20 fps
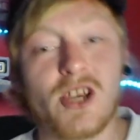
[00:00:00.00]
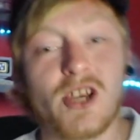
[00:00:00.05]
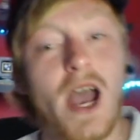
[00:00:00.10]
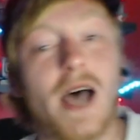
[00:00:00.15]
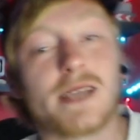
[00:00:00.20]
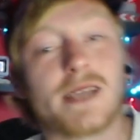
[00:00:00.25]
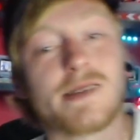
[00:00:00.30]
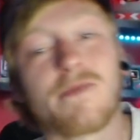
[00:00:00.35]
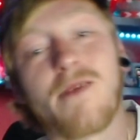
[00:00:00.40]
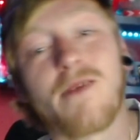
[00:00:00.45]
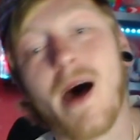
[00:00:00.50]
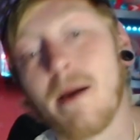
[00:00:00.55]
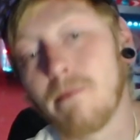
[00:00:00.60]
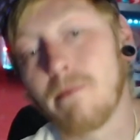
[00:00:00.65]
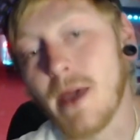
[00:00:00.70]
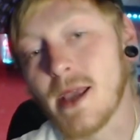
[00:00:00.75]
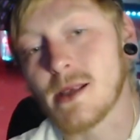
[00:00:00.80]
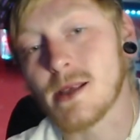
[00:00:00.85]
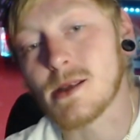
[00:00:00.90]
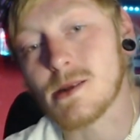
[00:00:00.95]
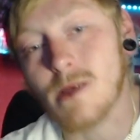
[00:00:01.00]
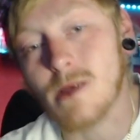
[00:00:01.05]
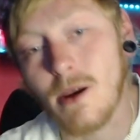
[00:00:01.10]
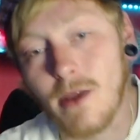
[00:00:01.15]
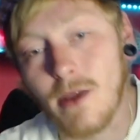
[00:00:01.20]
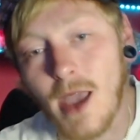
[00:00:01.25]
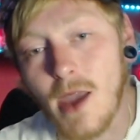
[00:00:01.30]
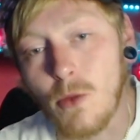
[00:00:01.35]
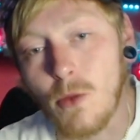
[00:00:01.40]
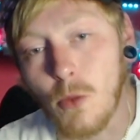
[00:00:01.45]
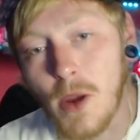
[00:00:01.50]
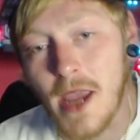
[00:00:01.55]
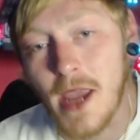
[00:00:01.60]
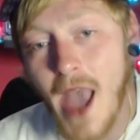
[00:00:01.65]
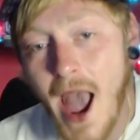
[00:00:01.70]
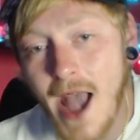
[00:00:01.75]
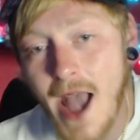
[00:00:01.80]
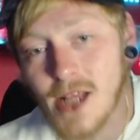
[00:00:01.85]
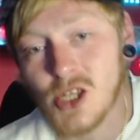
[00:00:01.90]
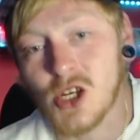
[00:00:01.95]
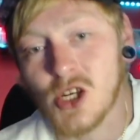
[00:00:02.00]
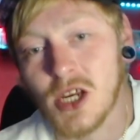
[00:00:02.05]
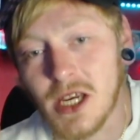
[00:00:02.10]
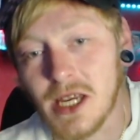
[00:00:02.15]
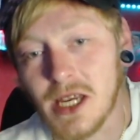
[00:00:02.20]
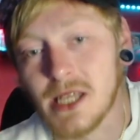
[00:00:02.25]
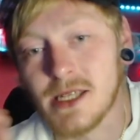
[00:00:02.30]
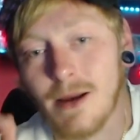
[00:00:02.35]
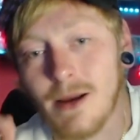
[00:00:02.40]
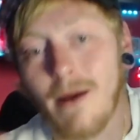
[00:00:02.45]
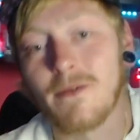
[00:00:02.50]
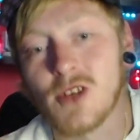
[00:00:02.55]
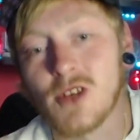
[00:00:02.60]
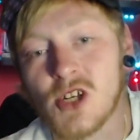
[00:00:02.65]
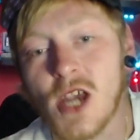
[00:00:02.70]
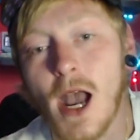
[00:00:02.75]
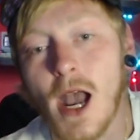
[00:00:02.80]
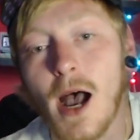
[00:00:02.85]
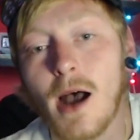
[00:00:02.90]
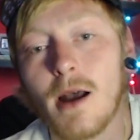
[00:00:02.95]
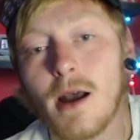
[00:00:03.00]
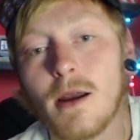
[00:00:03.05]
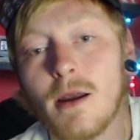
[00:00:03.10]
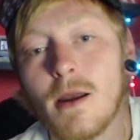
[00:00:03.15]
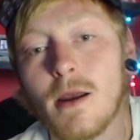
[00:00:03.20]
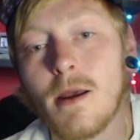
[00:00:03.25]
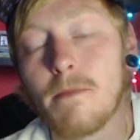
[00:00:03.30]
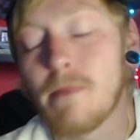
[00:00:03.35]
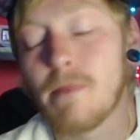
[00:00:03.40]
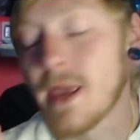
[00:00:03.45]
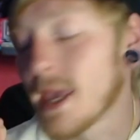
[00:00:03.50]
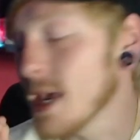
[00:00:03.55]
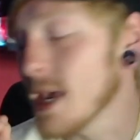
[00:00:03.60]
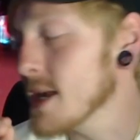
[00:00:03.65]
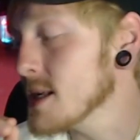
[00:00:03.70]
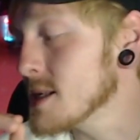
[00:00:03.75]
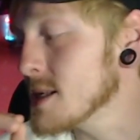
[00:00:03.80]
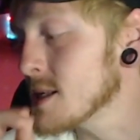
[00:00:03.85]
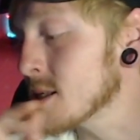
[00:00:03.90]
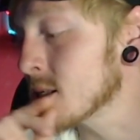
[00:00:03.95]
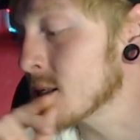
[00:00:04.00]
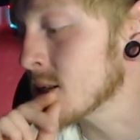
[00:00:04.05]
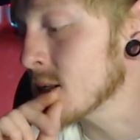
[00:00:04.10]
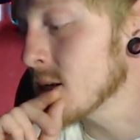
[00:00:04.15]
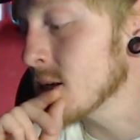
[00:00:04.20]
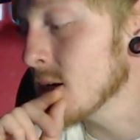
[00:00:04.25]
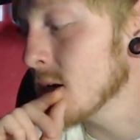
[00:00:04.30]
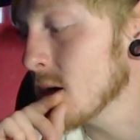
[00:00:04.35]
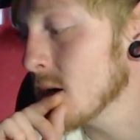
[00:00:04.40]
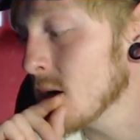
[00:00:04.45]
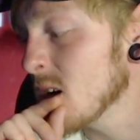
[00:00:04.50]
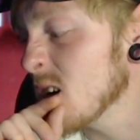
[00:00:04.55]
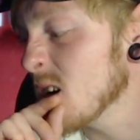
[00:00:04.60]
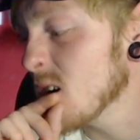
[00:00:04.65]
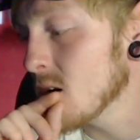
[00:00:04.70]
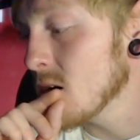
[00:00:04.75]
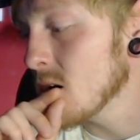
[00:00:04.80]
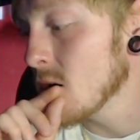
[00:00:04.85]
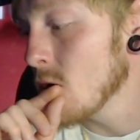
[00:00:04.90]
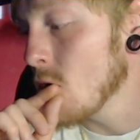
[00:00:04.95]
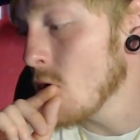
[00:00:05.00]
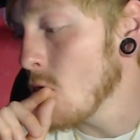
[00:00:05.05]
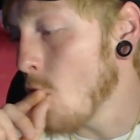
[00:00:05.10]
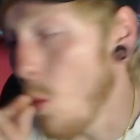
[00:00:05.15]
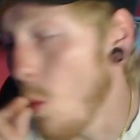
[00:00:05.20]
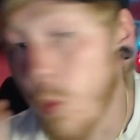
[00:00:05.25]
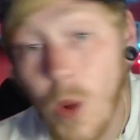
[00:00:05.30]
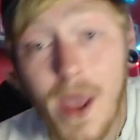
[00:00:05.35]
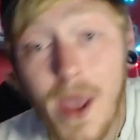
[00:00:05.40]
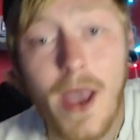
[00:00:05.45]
as a fan base, okay? We actually need to have a chat because we are